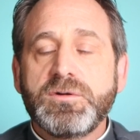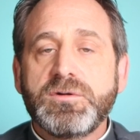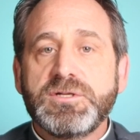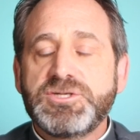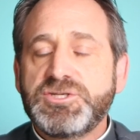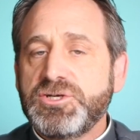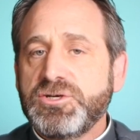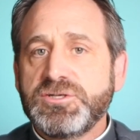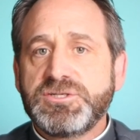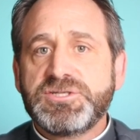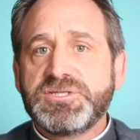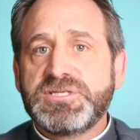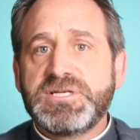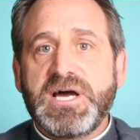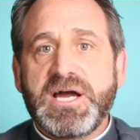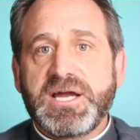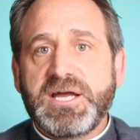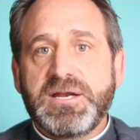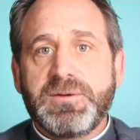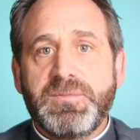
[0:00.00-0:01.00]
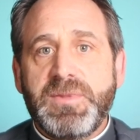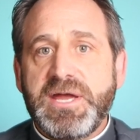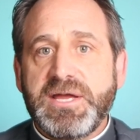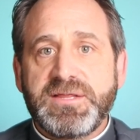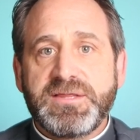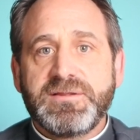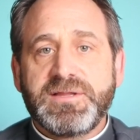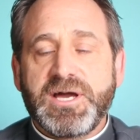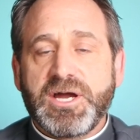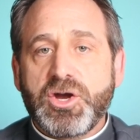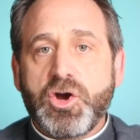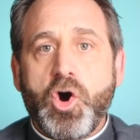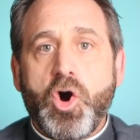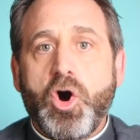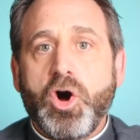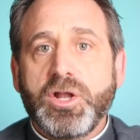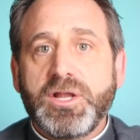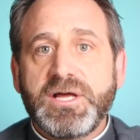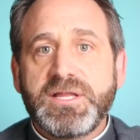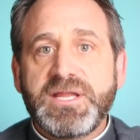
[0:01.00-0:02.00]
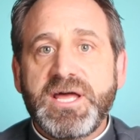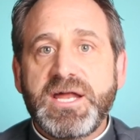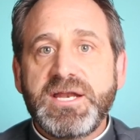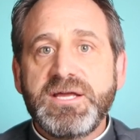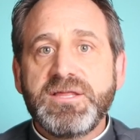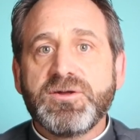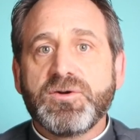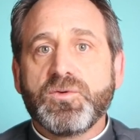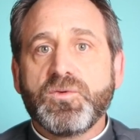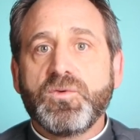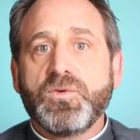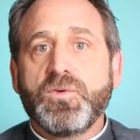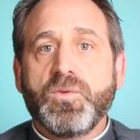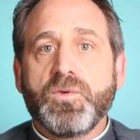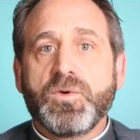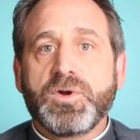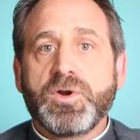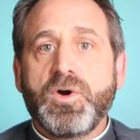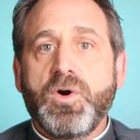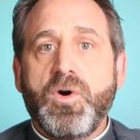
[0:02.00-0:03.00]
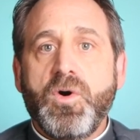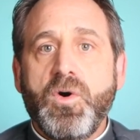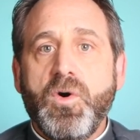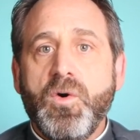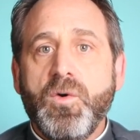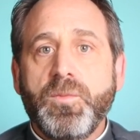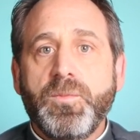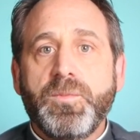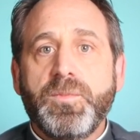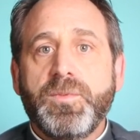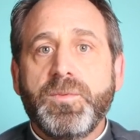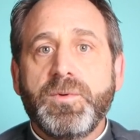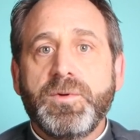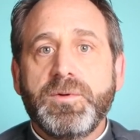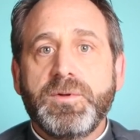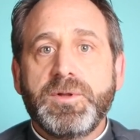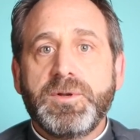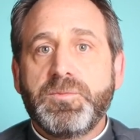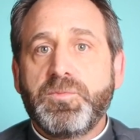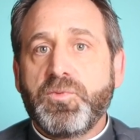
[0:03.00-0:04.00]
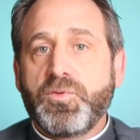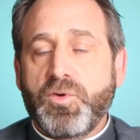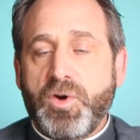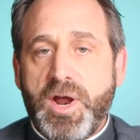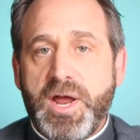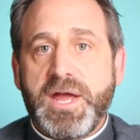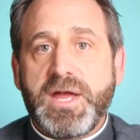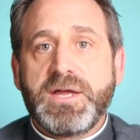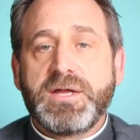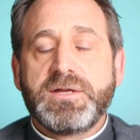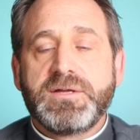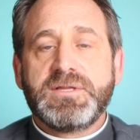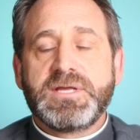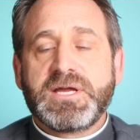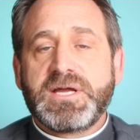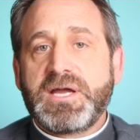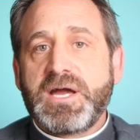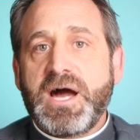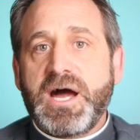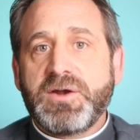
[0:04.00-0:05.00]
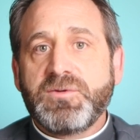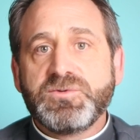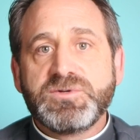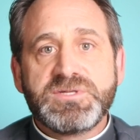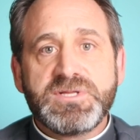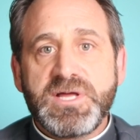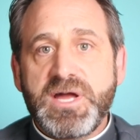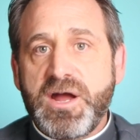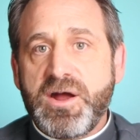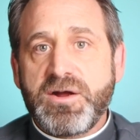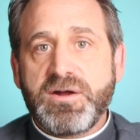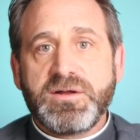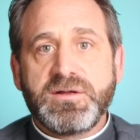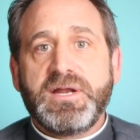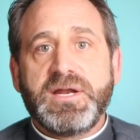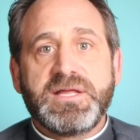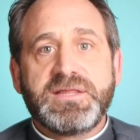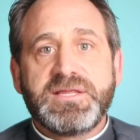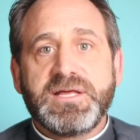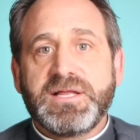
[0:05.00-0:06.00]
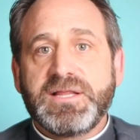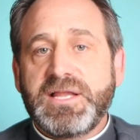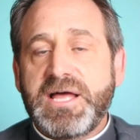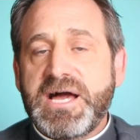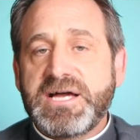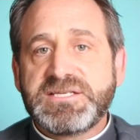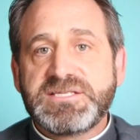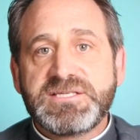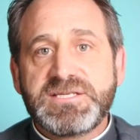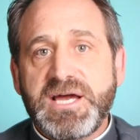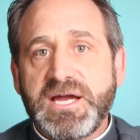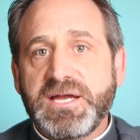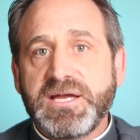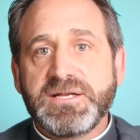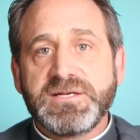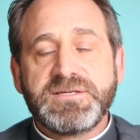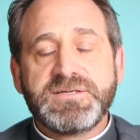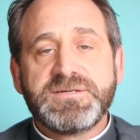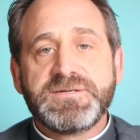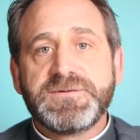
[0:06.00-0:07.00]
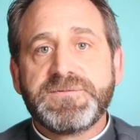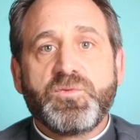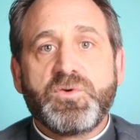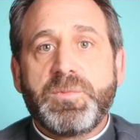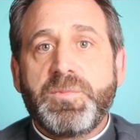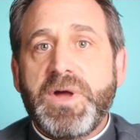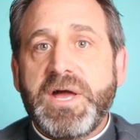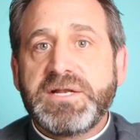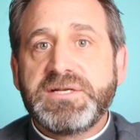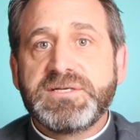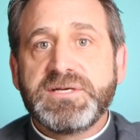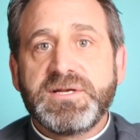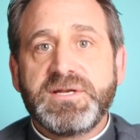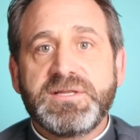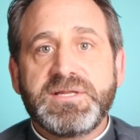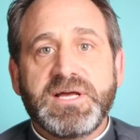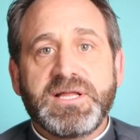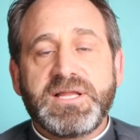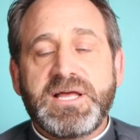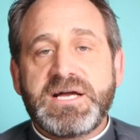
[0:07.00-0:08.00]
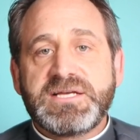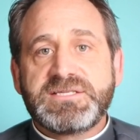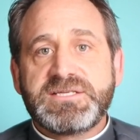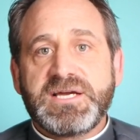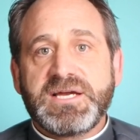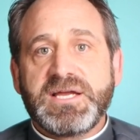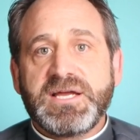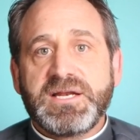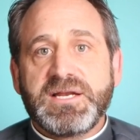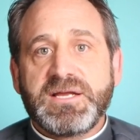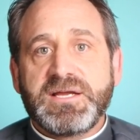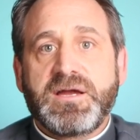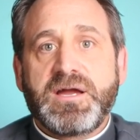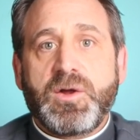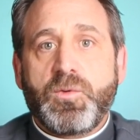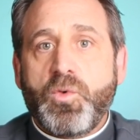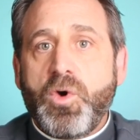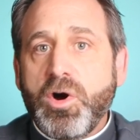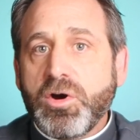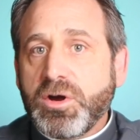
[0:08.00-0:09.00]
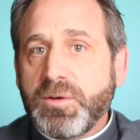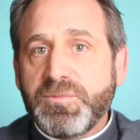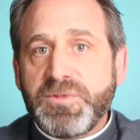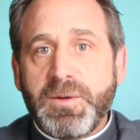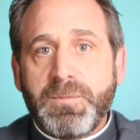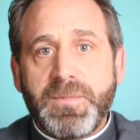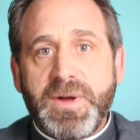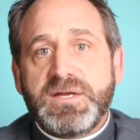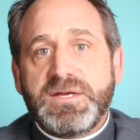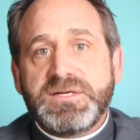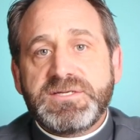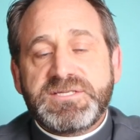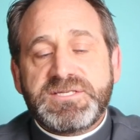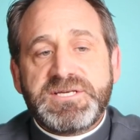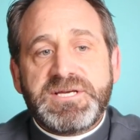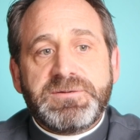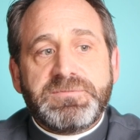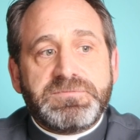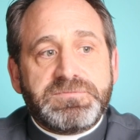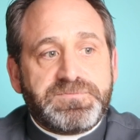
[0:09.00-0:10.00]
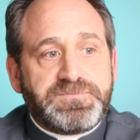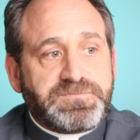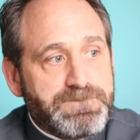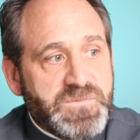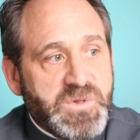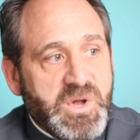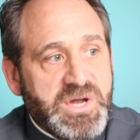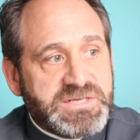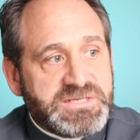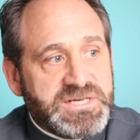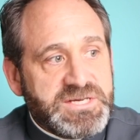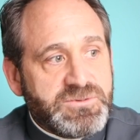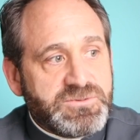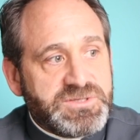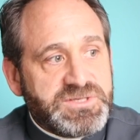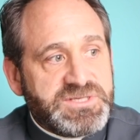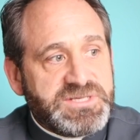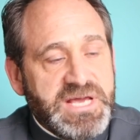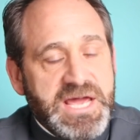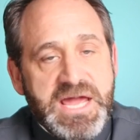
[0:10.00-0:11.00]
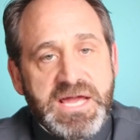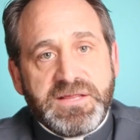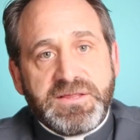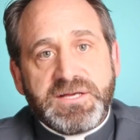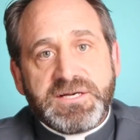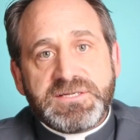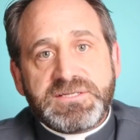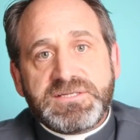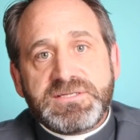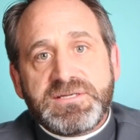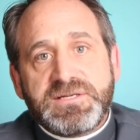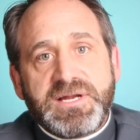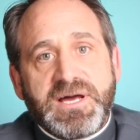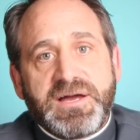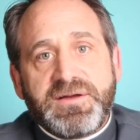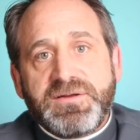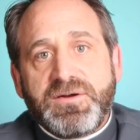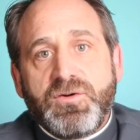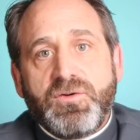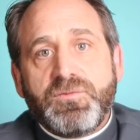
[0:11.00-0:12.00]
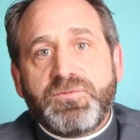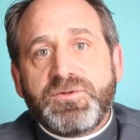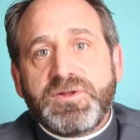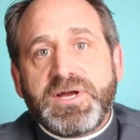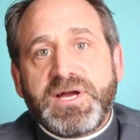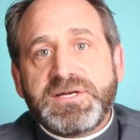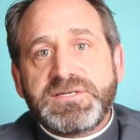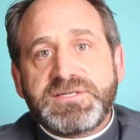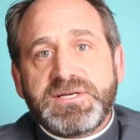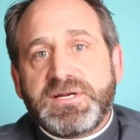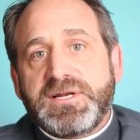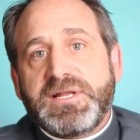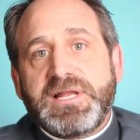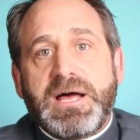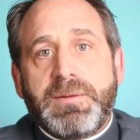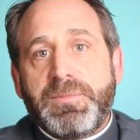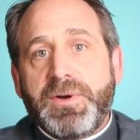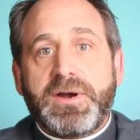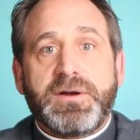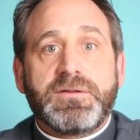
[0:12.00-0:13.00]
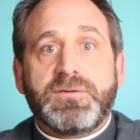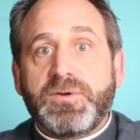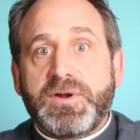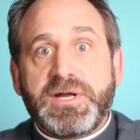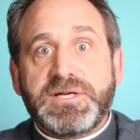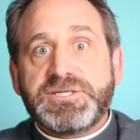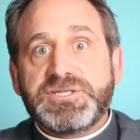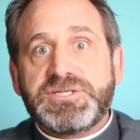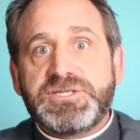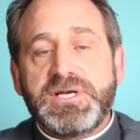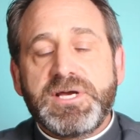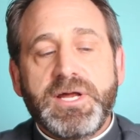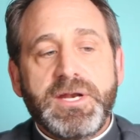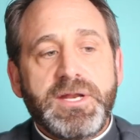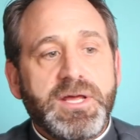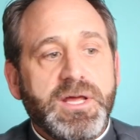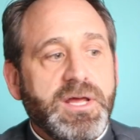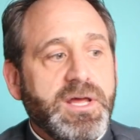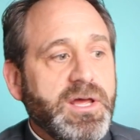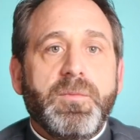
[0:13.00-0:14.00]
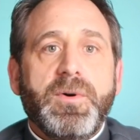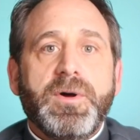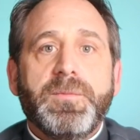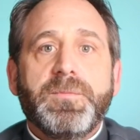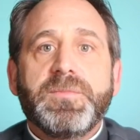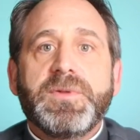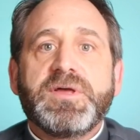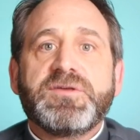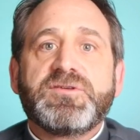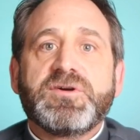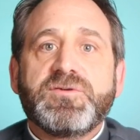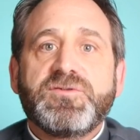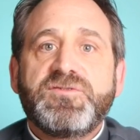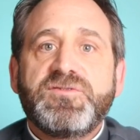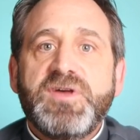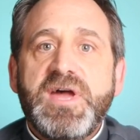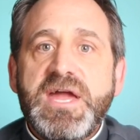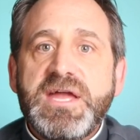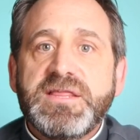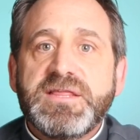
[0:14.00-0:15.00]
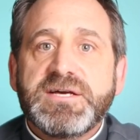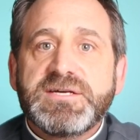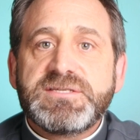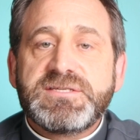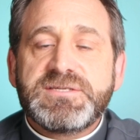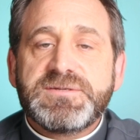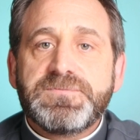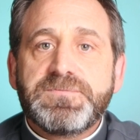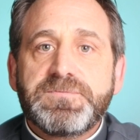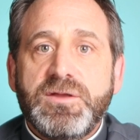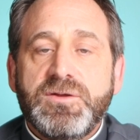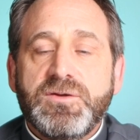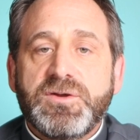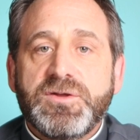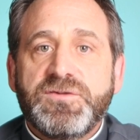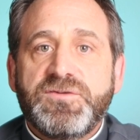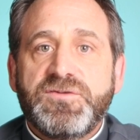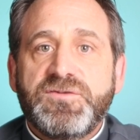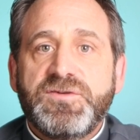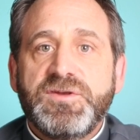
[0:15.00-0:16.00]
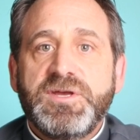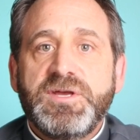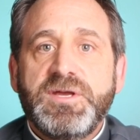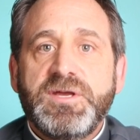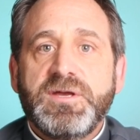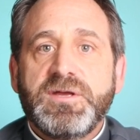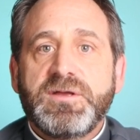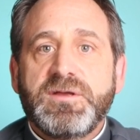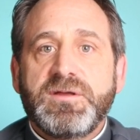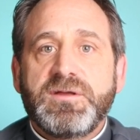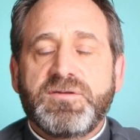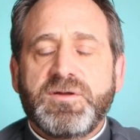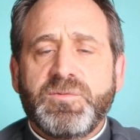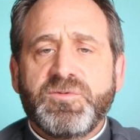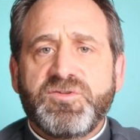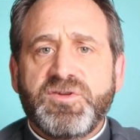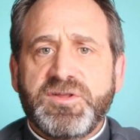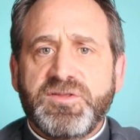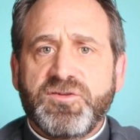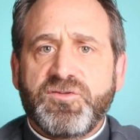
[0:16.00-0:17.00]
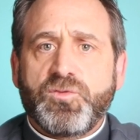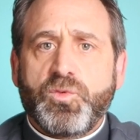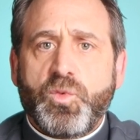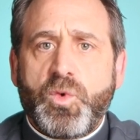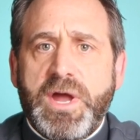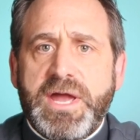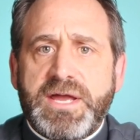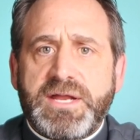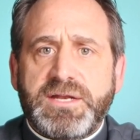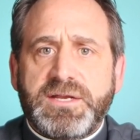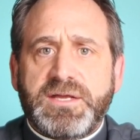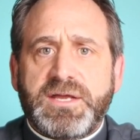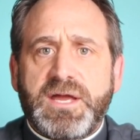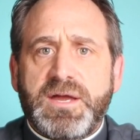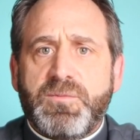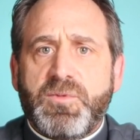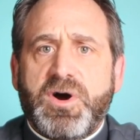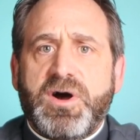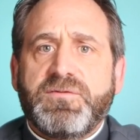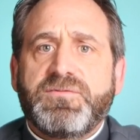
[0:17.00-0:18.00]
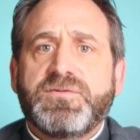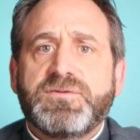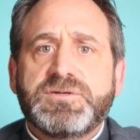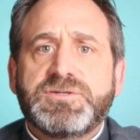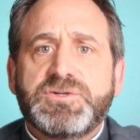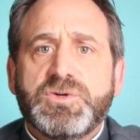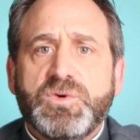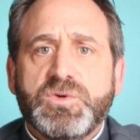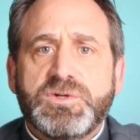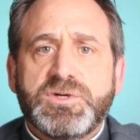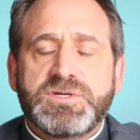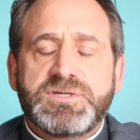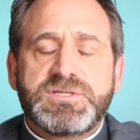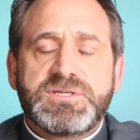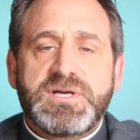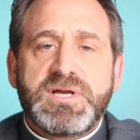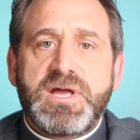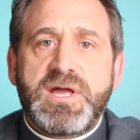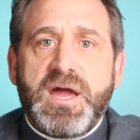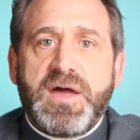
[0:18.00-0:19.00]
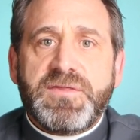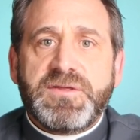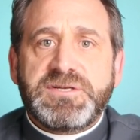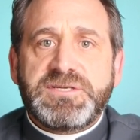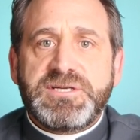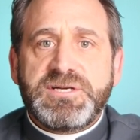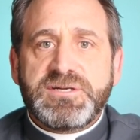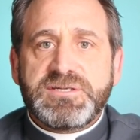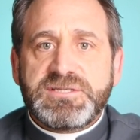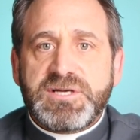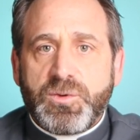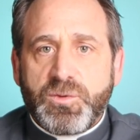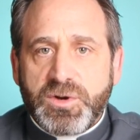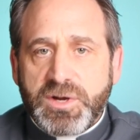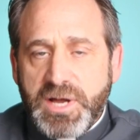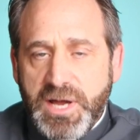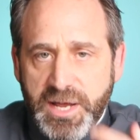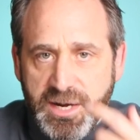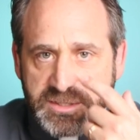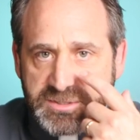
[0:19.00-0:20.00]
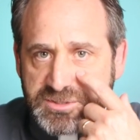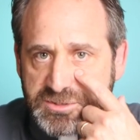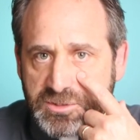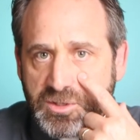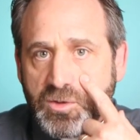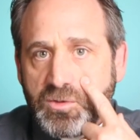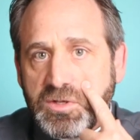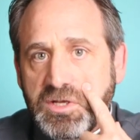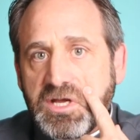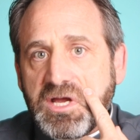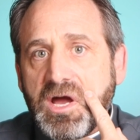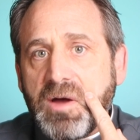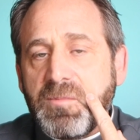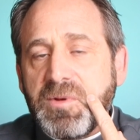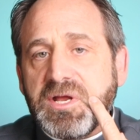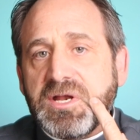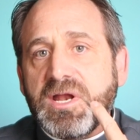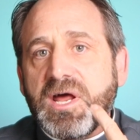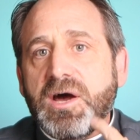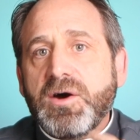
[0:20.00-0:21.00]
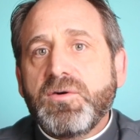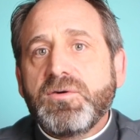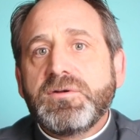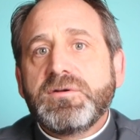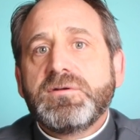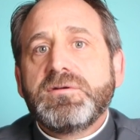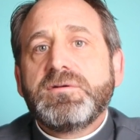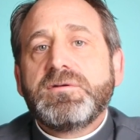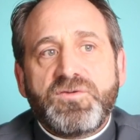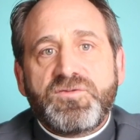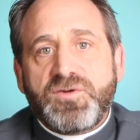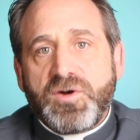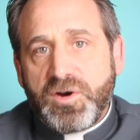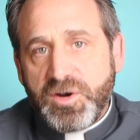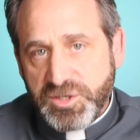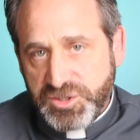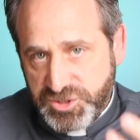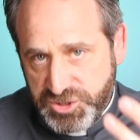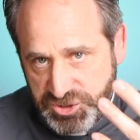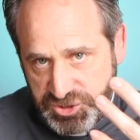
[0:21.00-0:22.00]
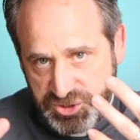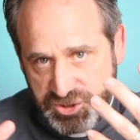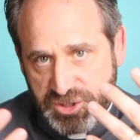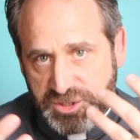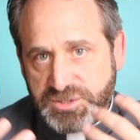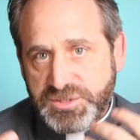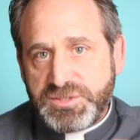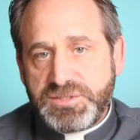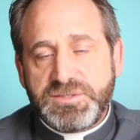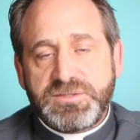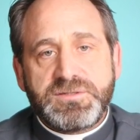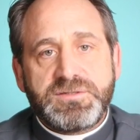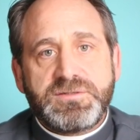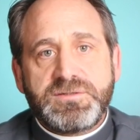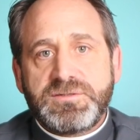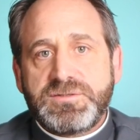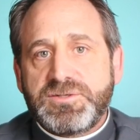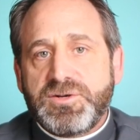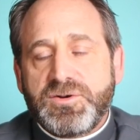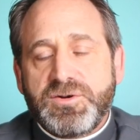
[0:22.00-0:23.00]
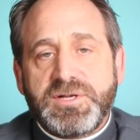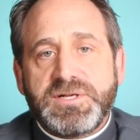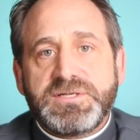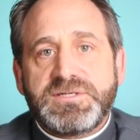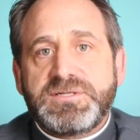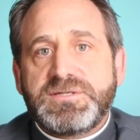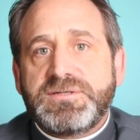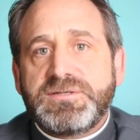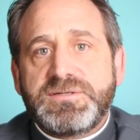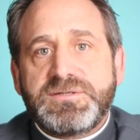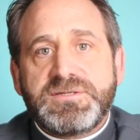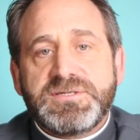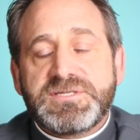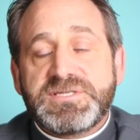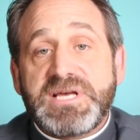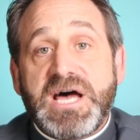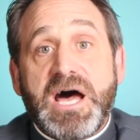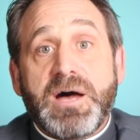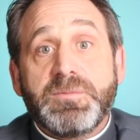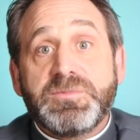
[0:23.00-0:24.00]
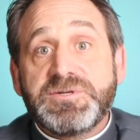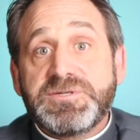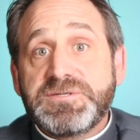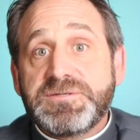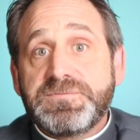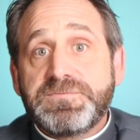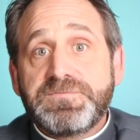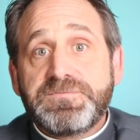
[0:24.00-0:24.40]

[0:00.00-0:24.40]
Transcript: The church is not going to make that call on that either. We're going to hope and pray that God was there and at that last second repented. That last second, God welcomed them. You see, as I was saying this, and hopefully I said it a lot better than what I just did, but as I was saying this, you could see it's almost like this weight came off her shoulders. And the tears that were kind of slowly coming down started to just turn into sobs.